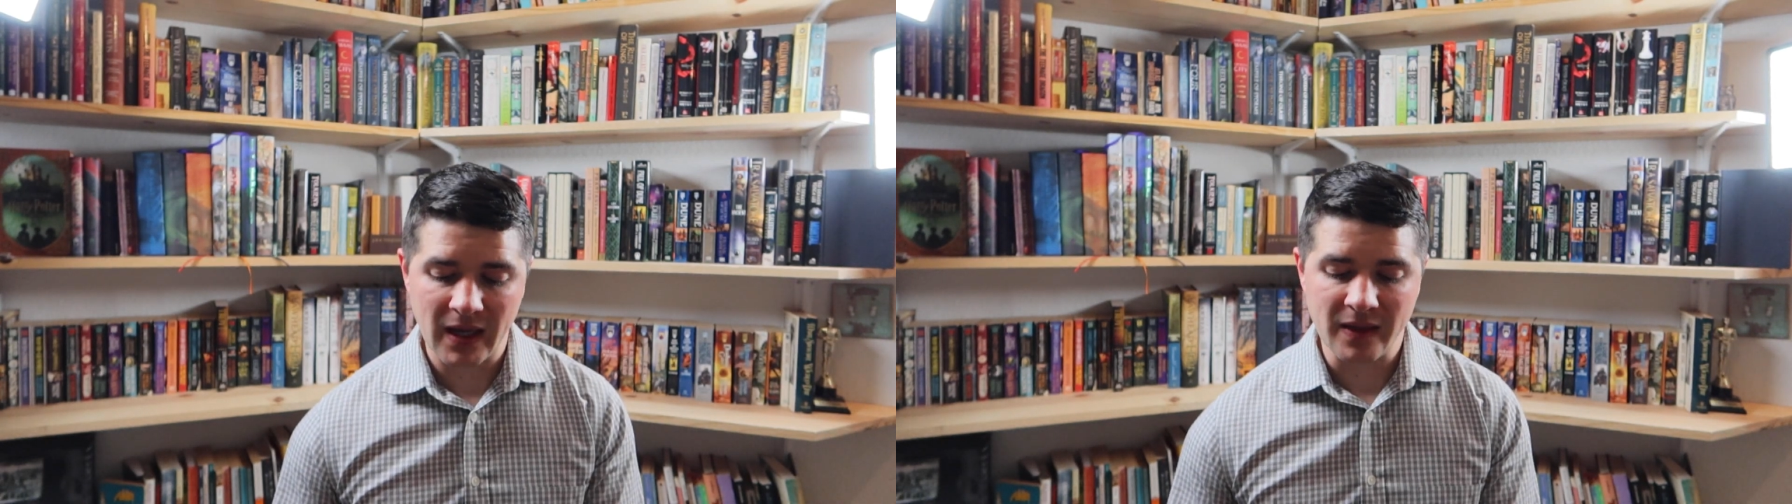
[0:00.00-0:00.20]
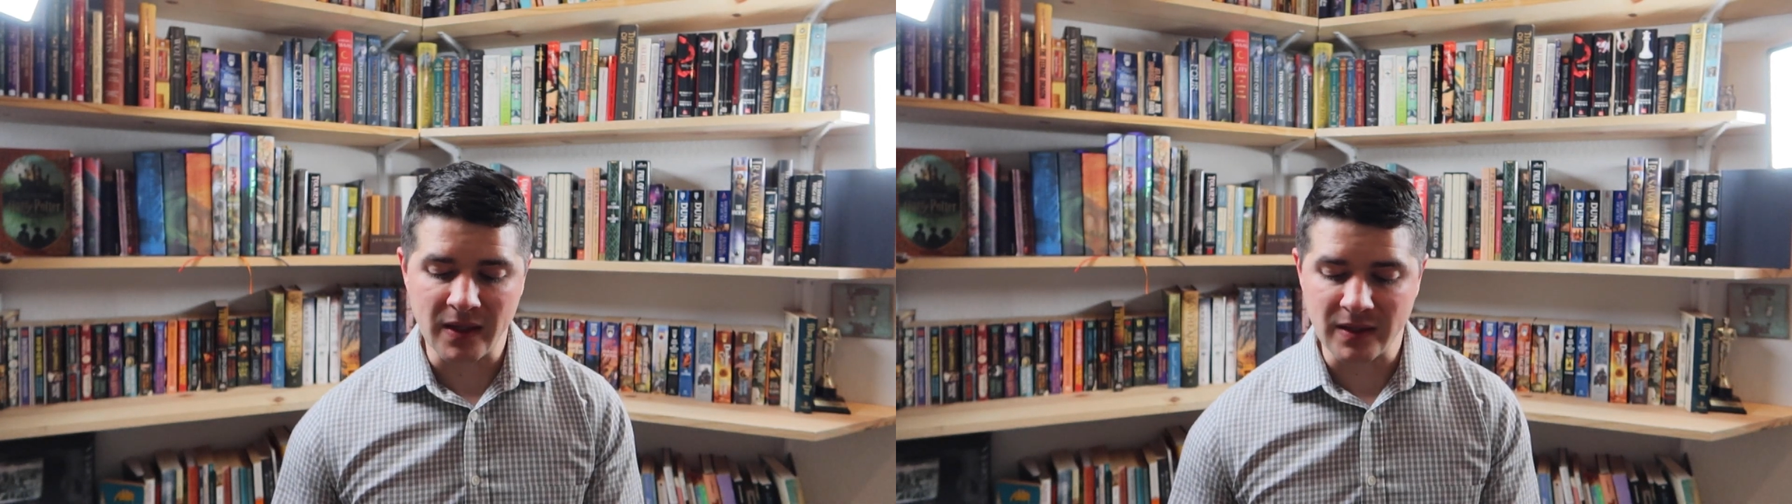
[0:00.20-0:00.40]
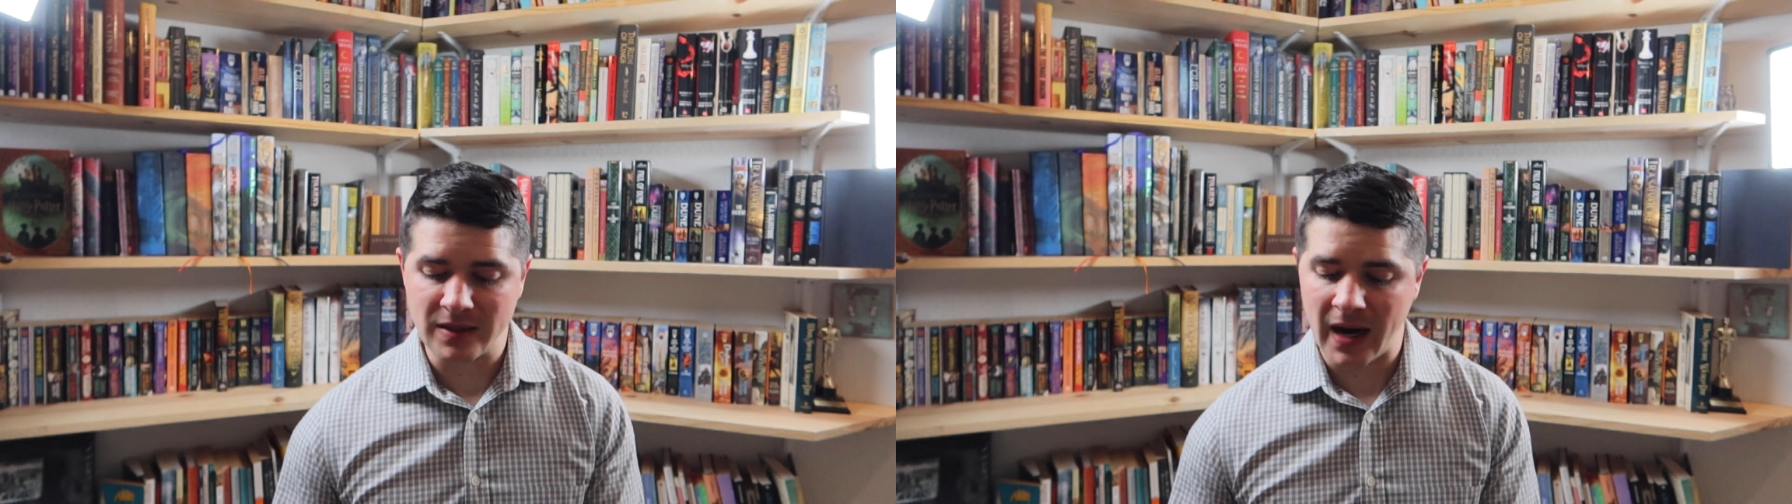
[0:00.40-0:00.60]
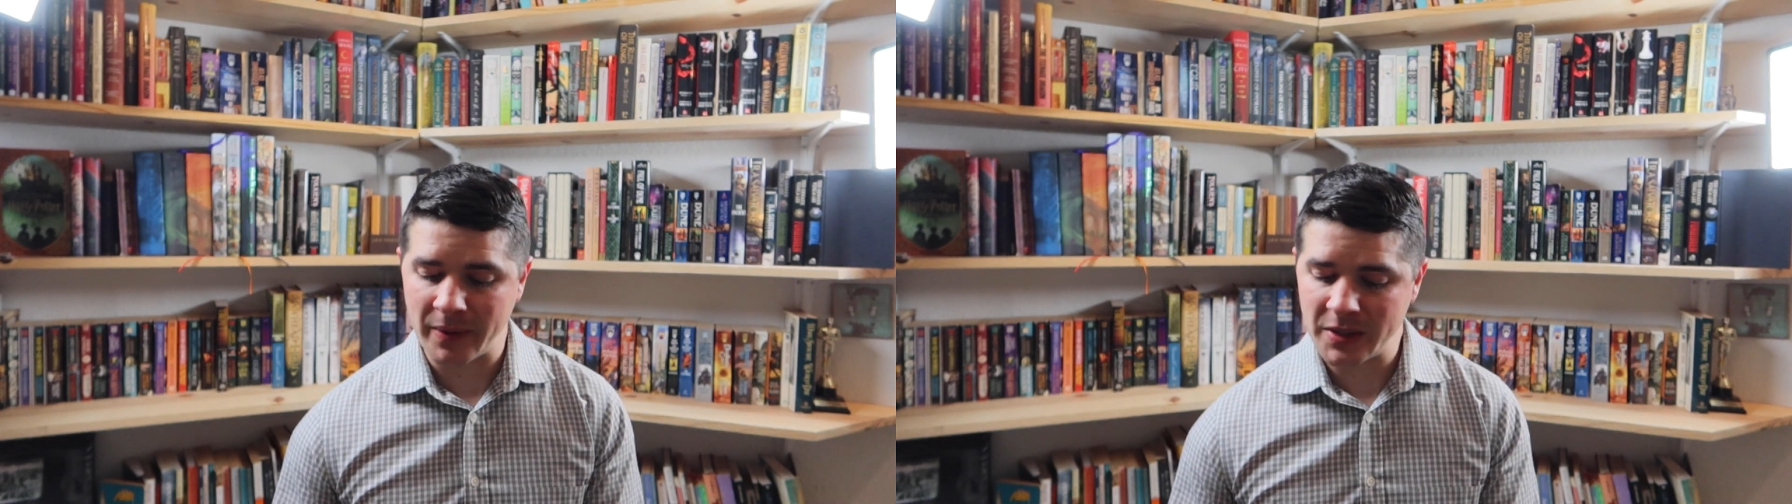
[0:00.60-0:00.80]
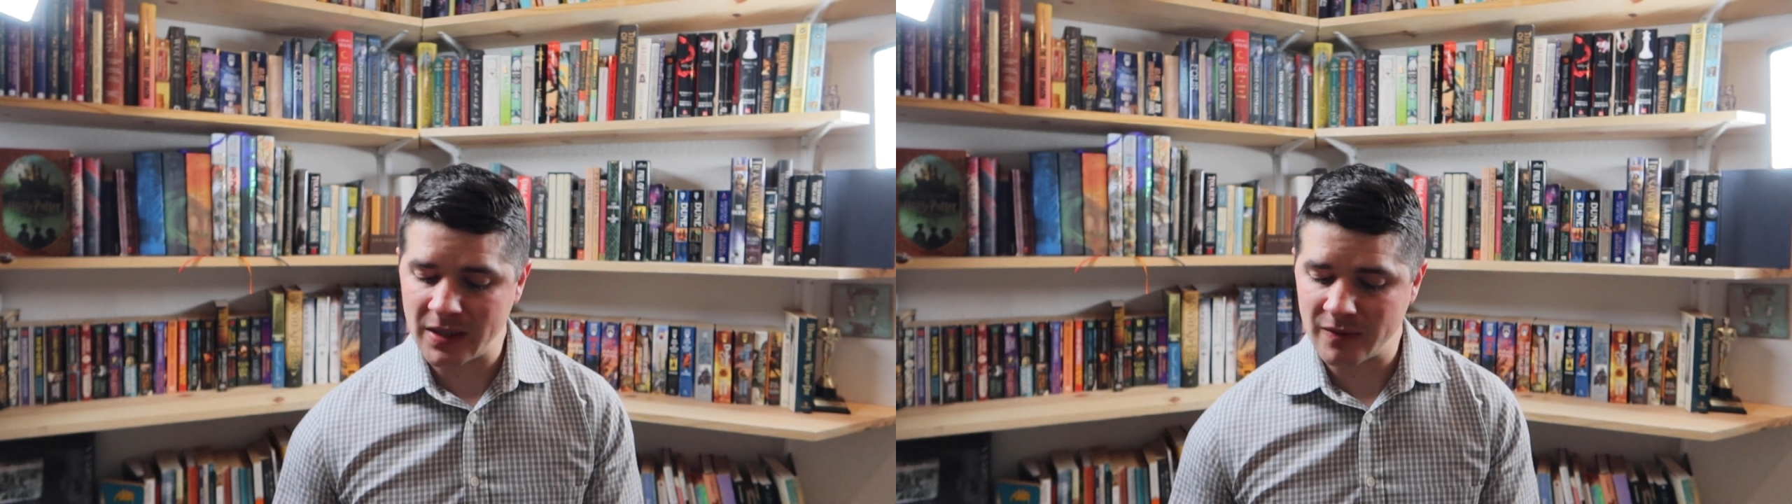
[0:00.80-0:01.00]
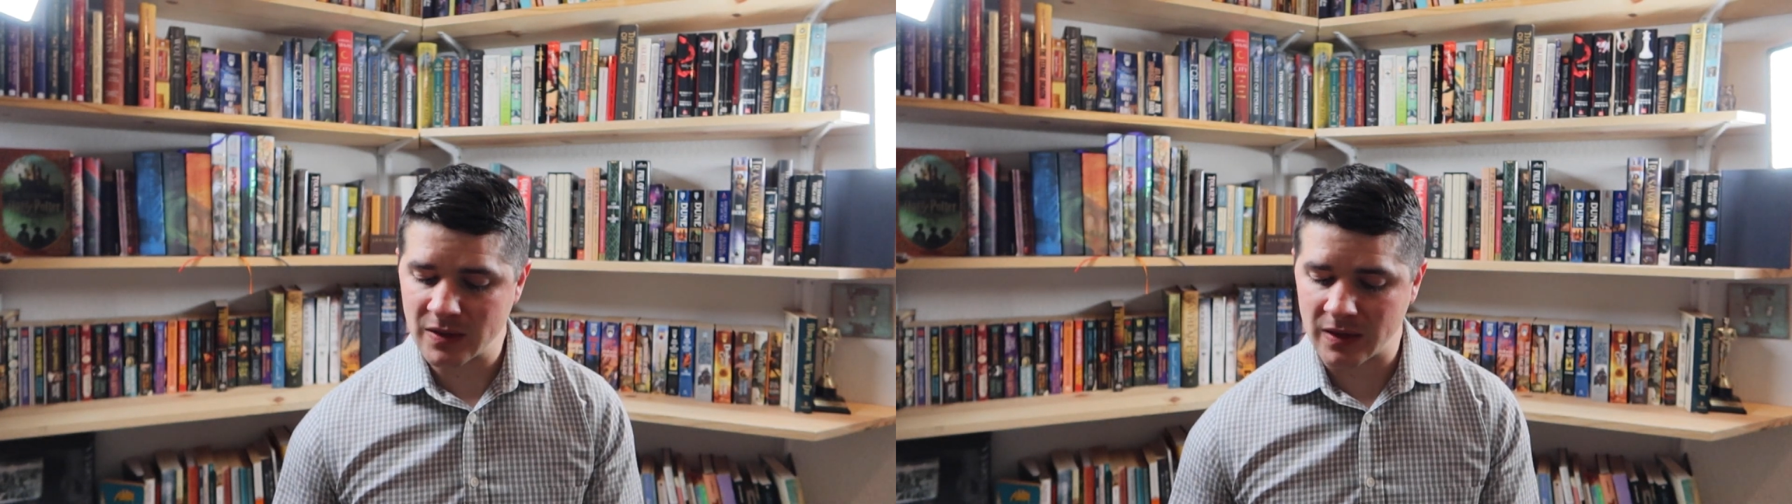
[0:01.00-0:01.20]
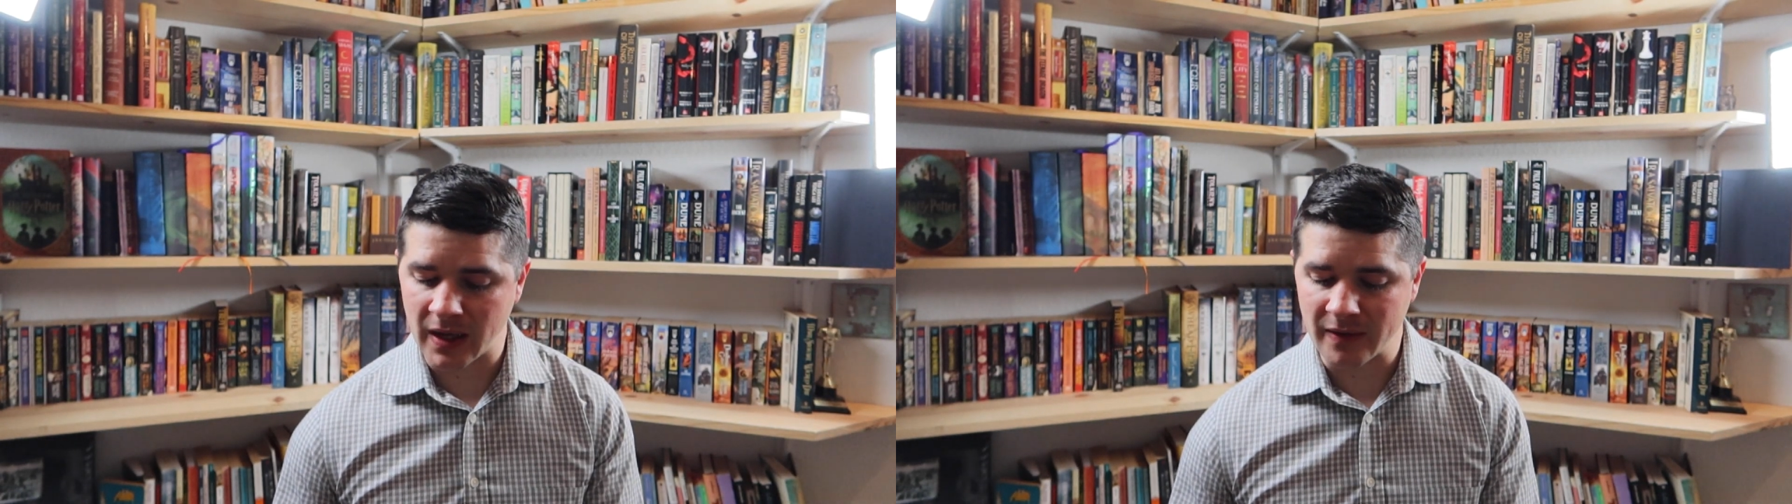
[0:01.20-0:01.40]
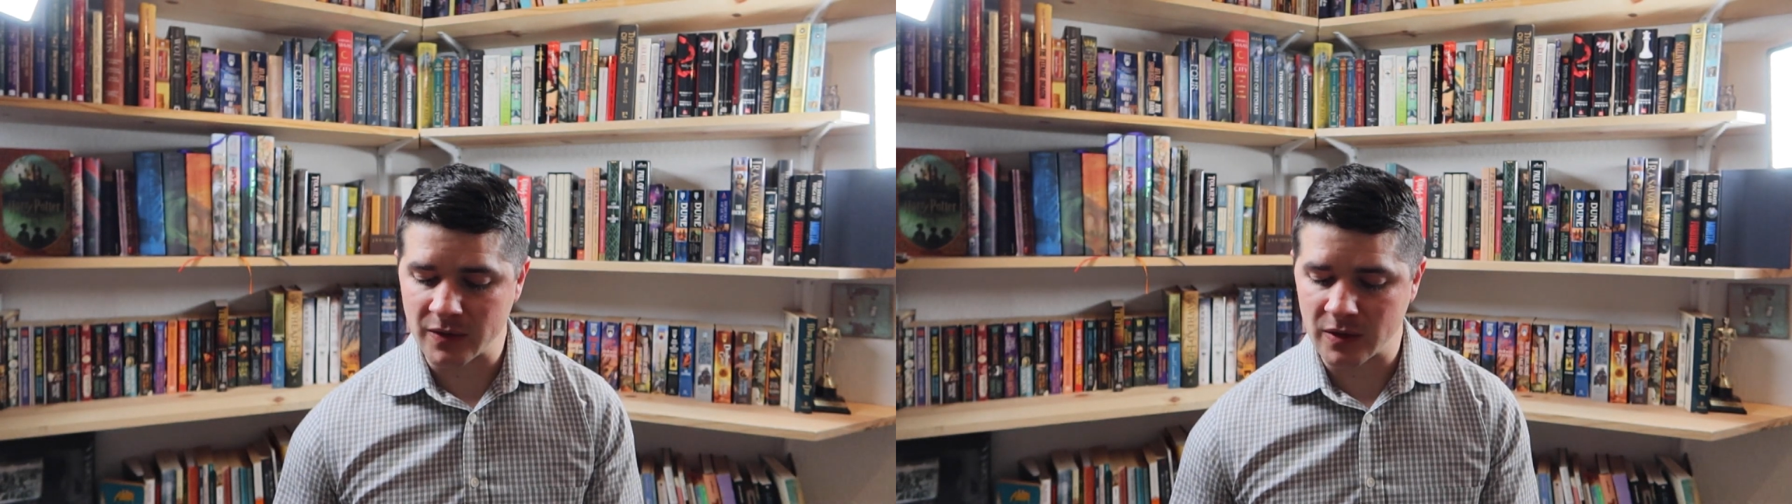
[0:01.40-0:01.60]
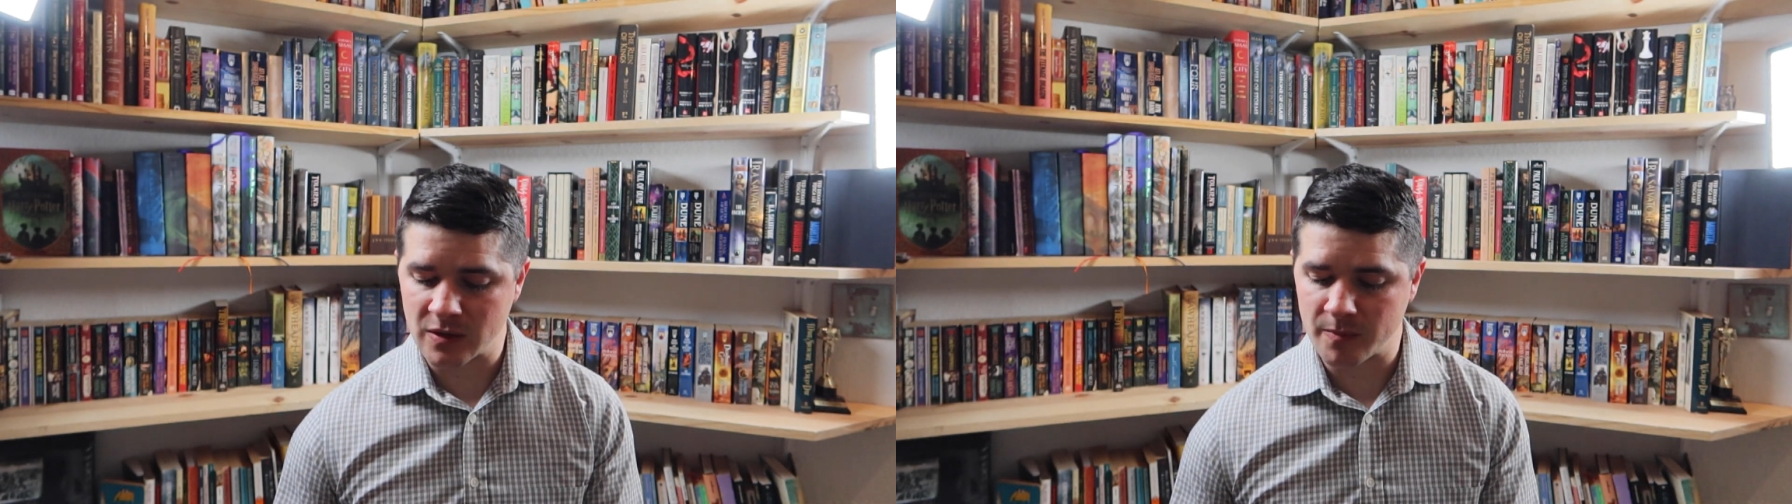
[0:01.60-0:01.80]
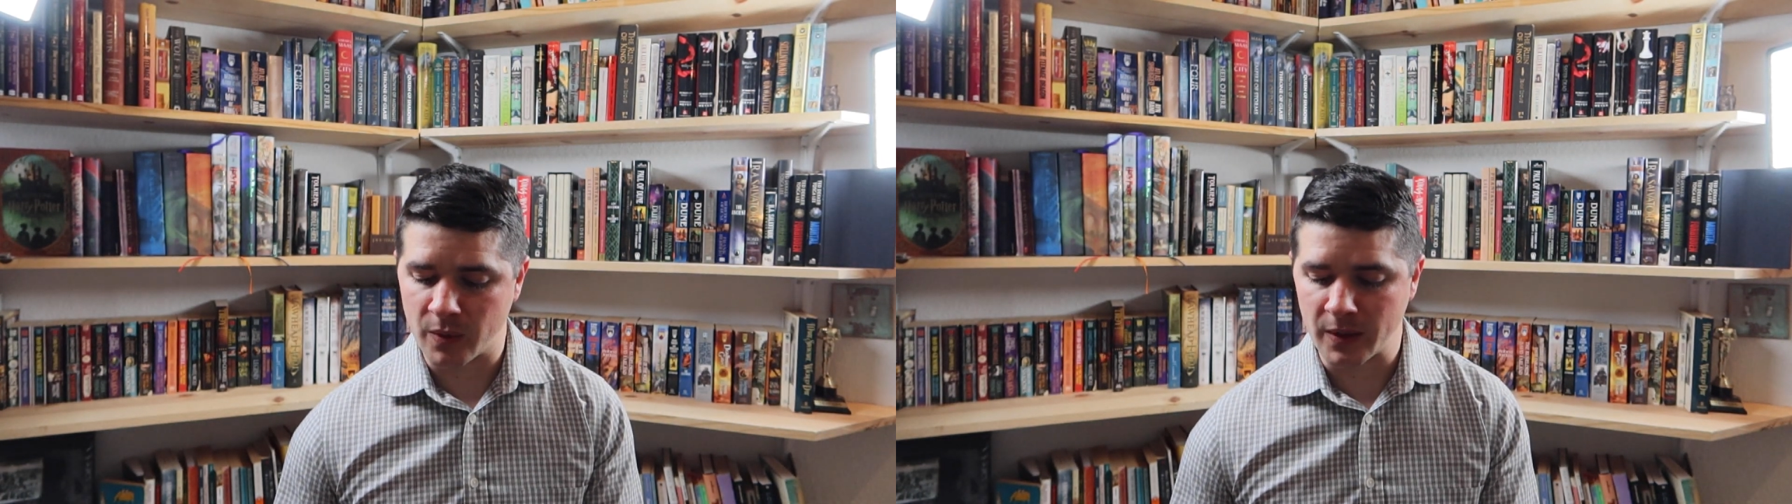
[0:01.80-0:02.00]
The entirety of his life to
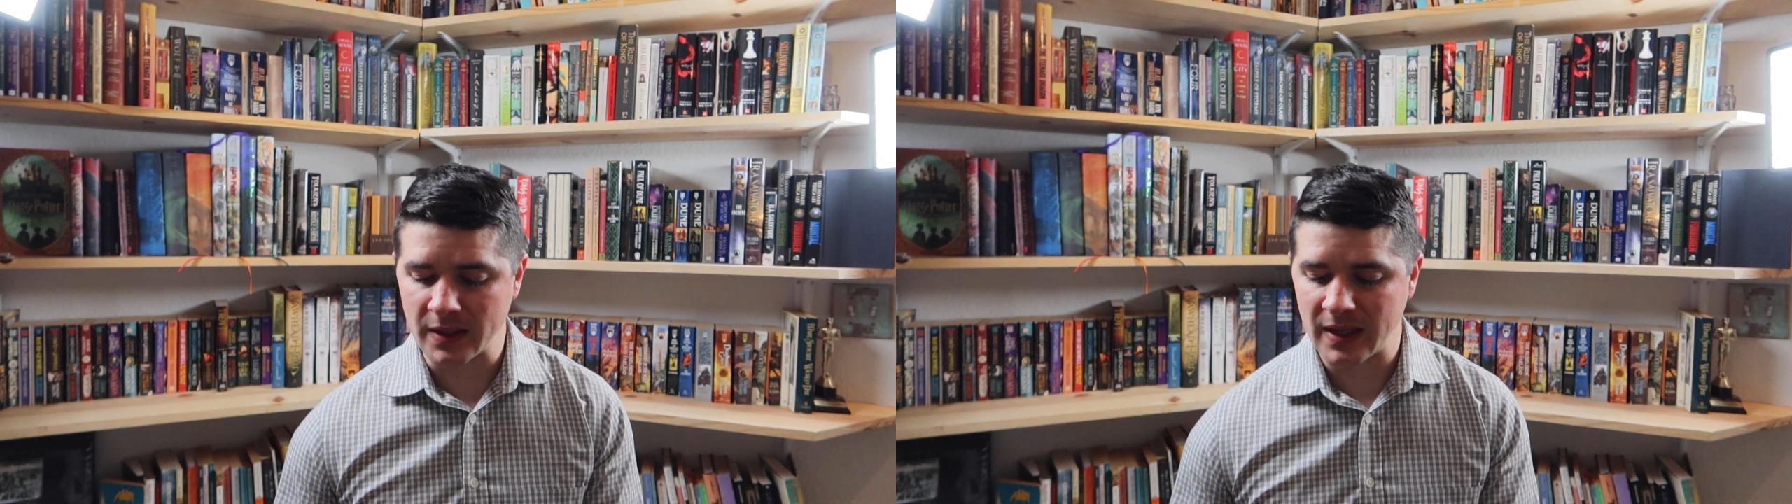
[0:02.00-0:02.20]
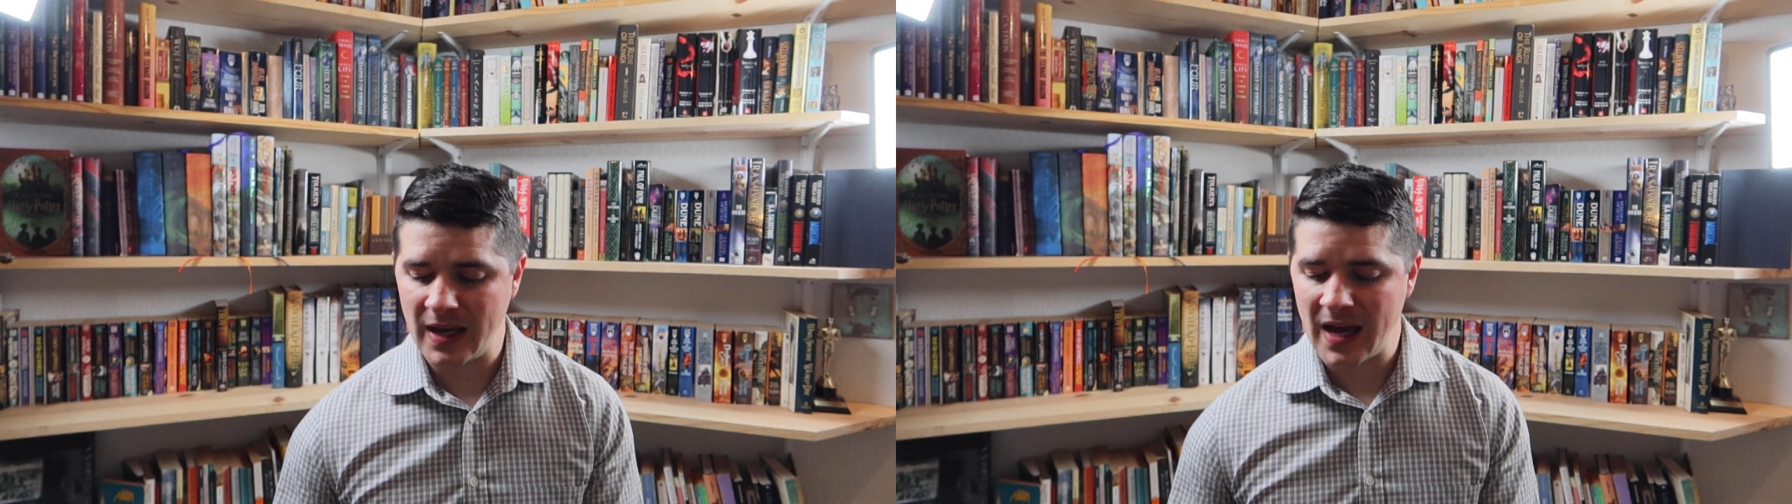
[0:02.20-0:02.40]
this point